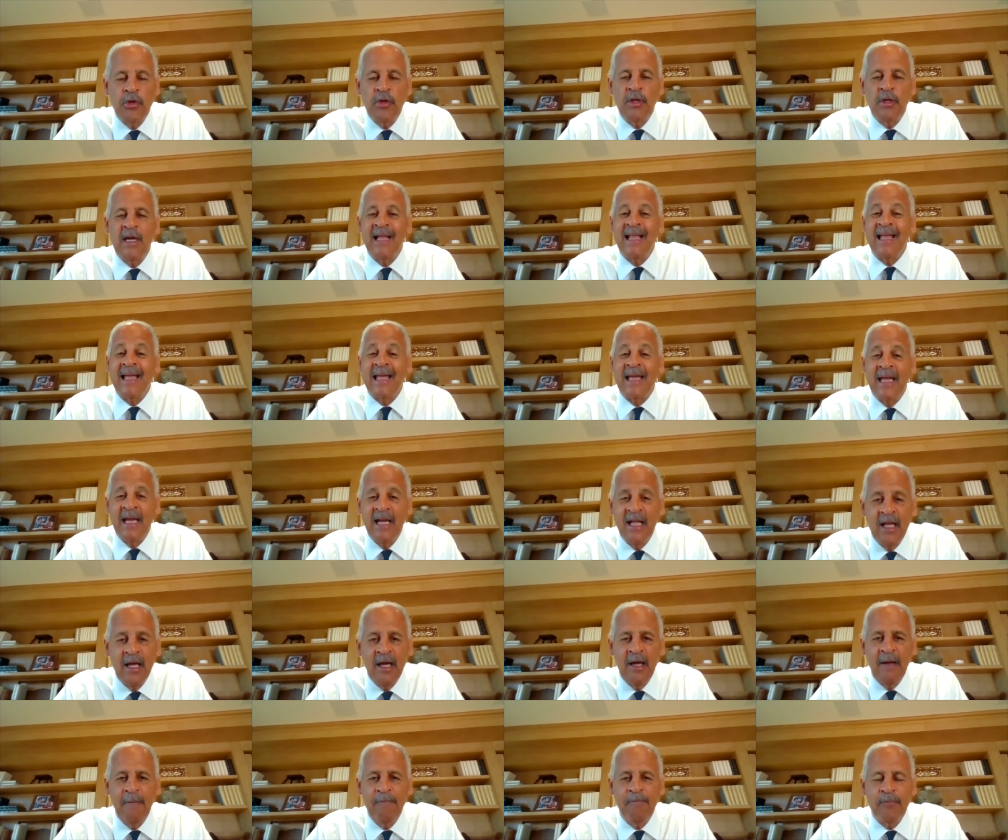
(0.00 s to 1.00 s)
So you got to get
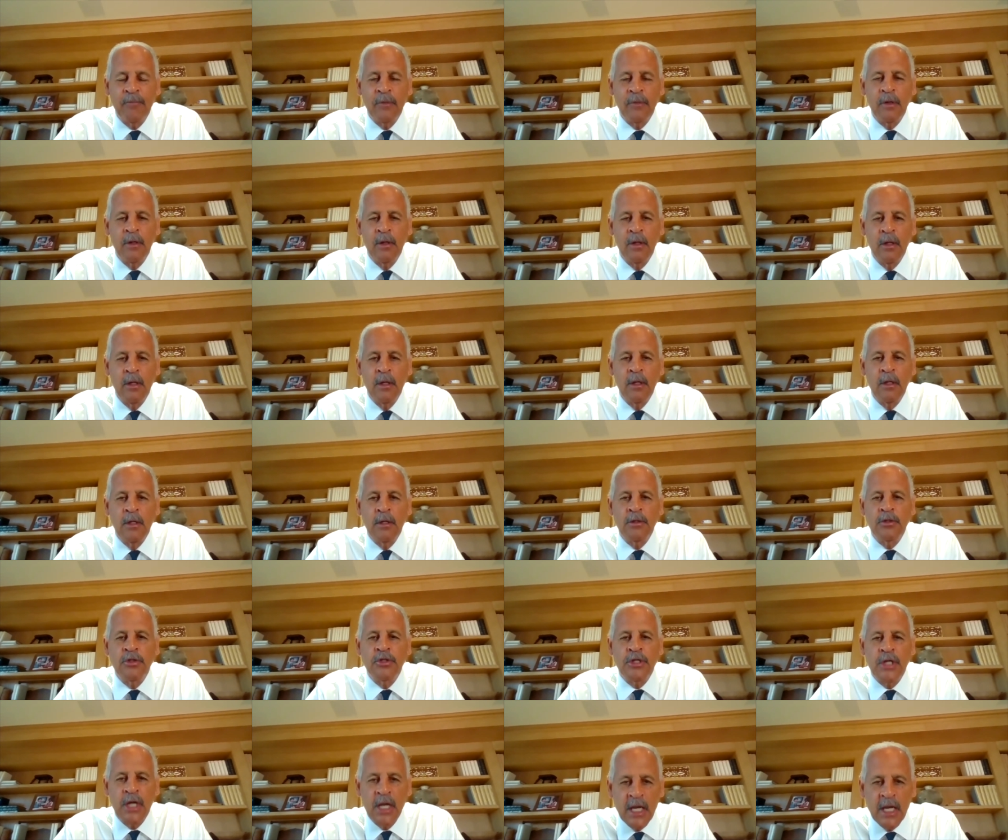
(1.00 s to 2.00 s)
up,
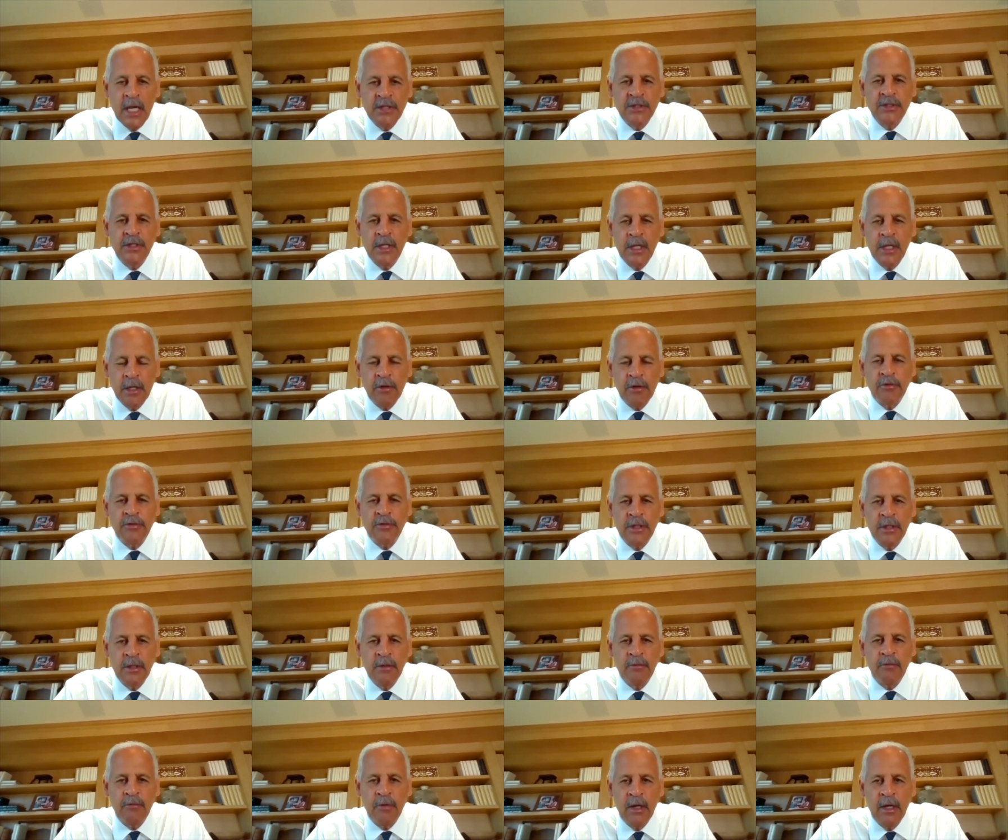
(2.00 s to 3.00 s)
change the
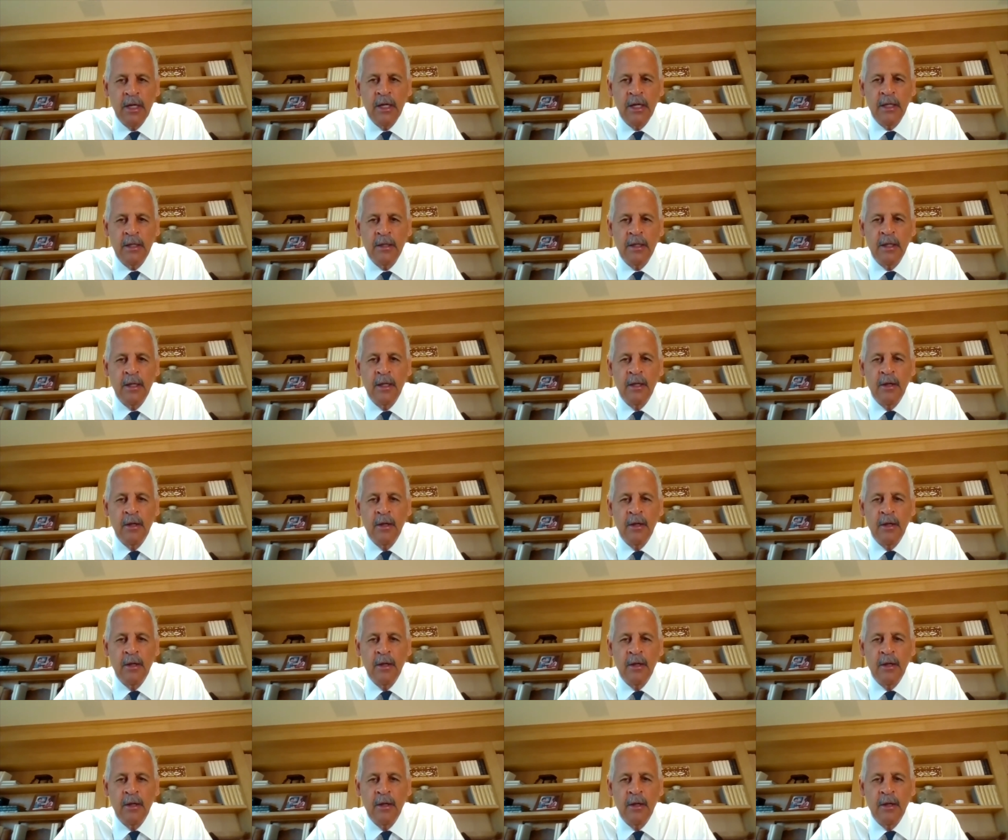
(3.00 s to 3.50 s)
energy, right?